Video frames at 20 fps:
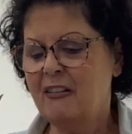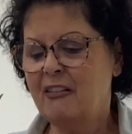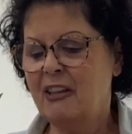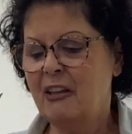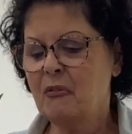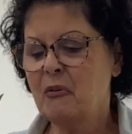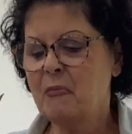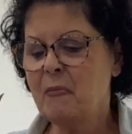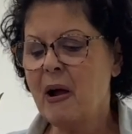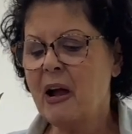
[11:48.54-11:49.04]

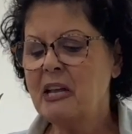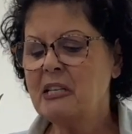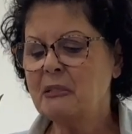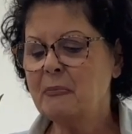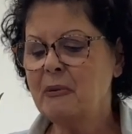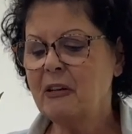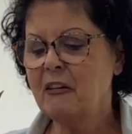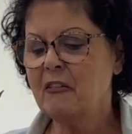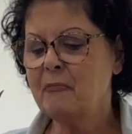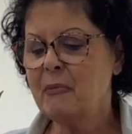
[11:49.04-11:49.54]
it reminds
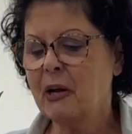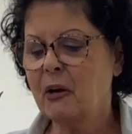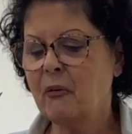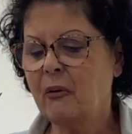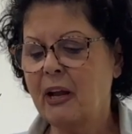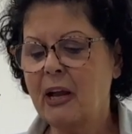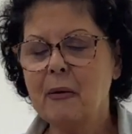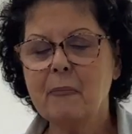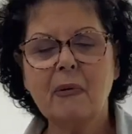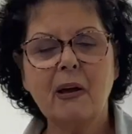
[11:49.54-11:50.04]
me of my
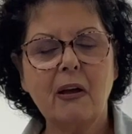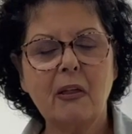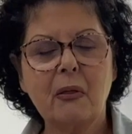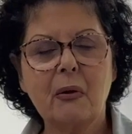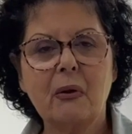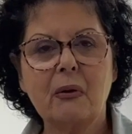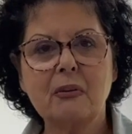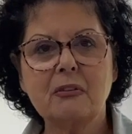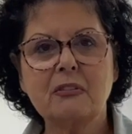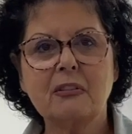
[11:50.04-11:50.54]

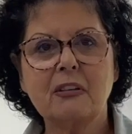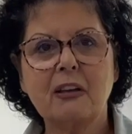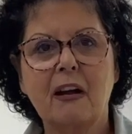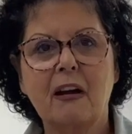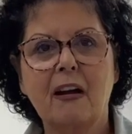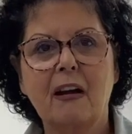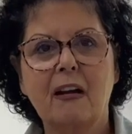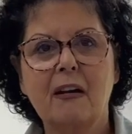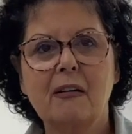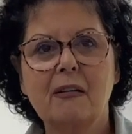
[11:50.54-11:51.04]
grandmother
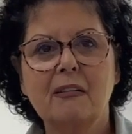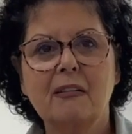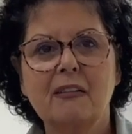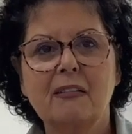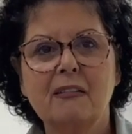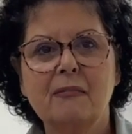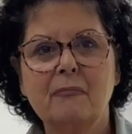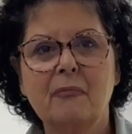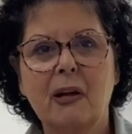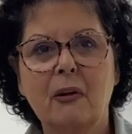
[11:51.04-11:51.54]

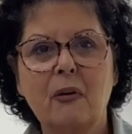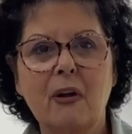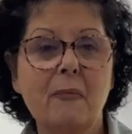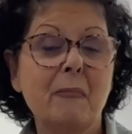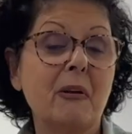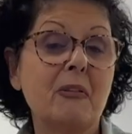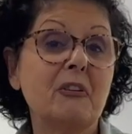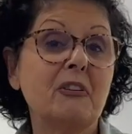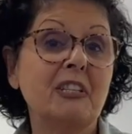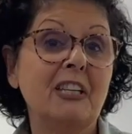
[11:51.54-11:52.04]

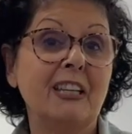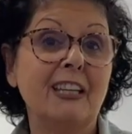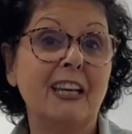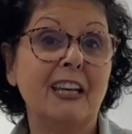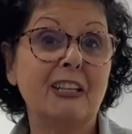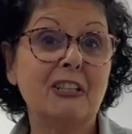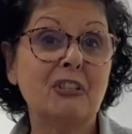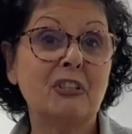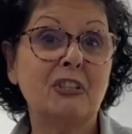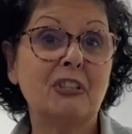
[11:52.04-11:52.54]

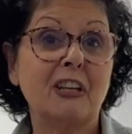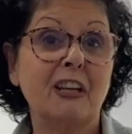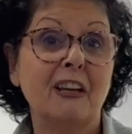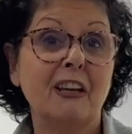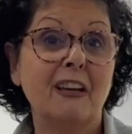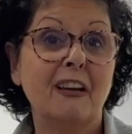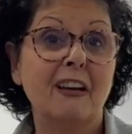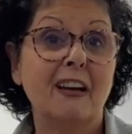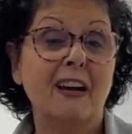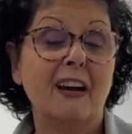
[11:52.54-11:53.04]
Tish.
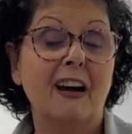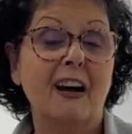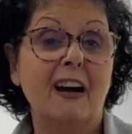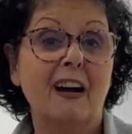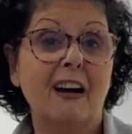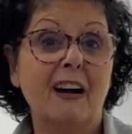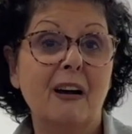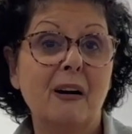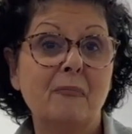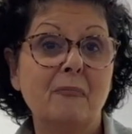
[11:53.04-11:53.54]

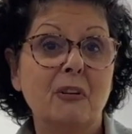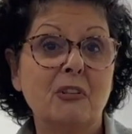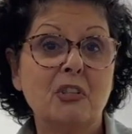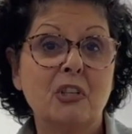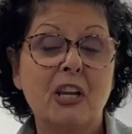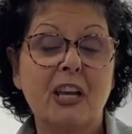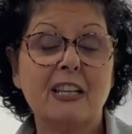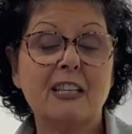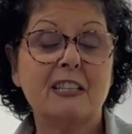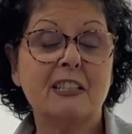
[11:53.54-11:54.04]

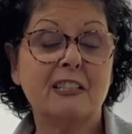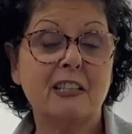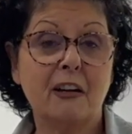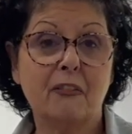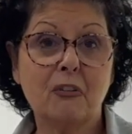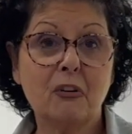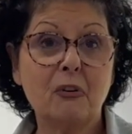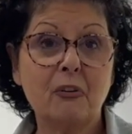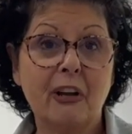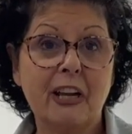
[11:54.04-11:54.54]
She had
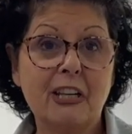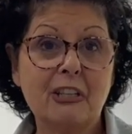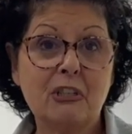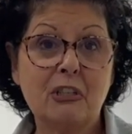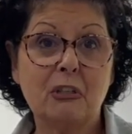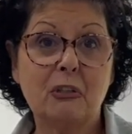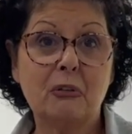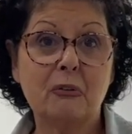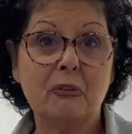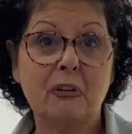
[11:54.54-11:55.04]
several
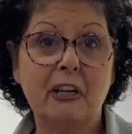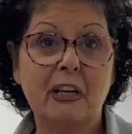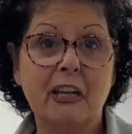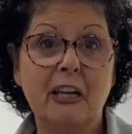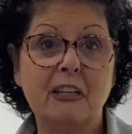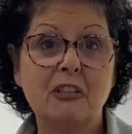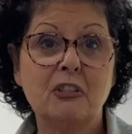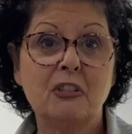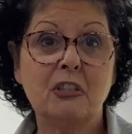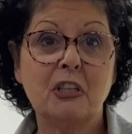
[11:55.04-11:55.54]
grandchildren,
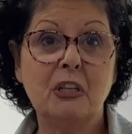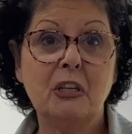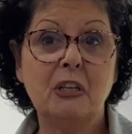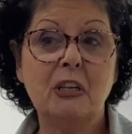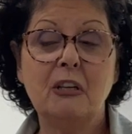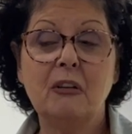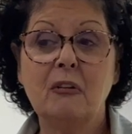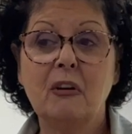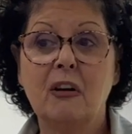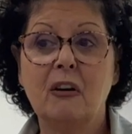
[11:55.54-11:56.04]
and
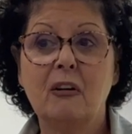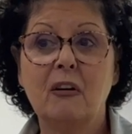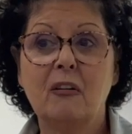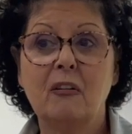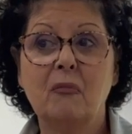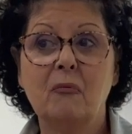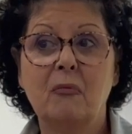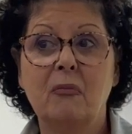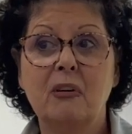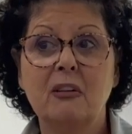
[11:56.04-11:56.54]
she
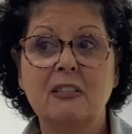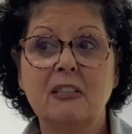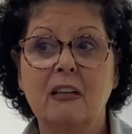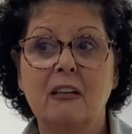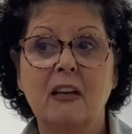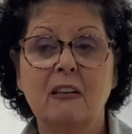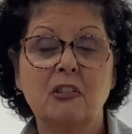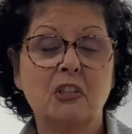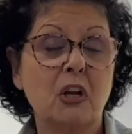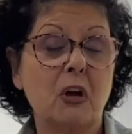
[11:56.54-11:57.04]

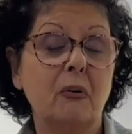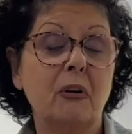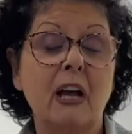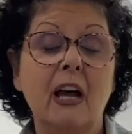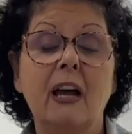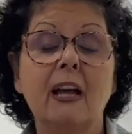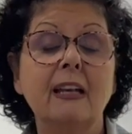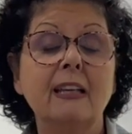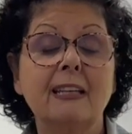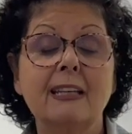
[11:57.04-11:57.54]
showed
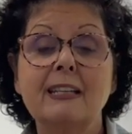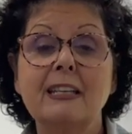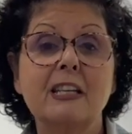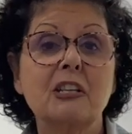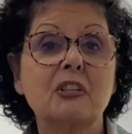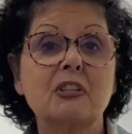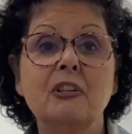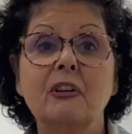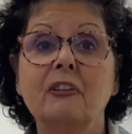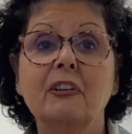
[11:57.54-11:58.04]

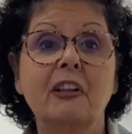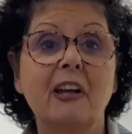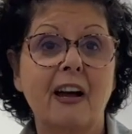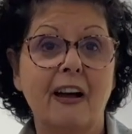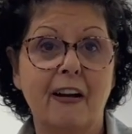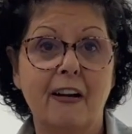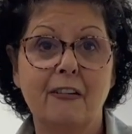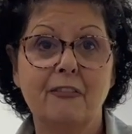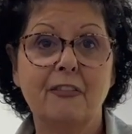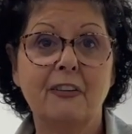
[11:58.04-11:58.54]
unconditional
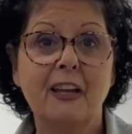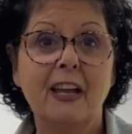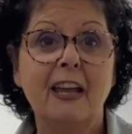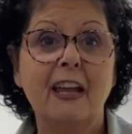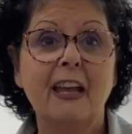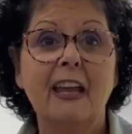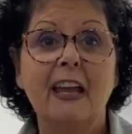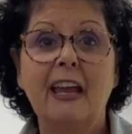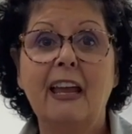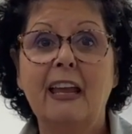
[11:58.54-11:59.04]
love,
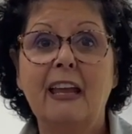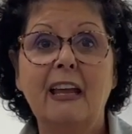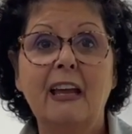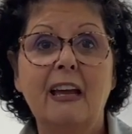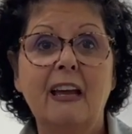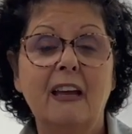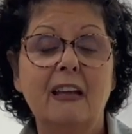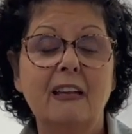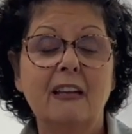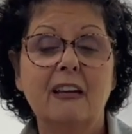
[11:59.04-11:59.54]

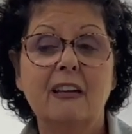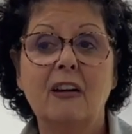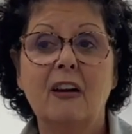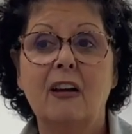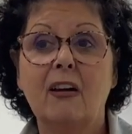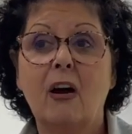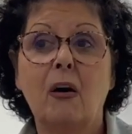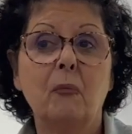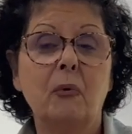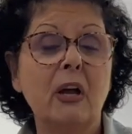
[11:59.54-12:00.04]
and
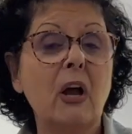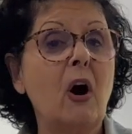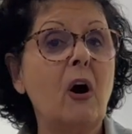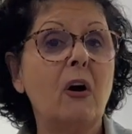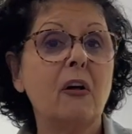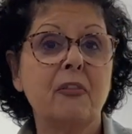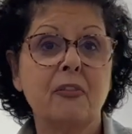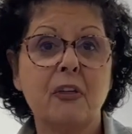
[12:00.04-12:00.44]
we all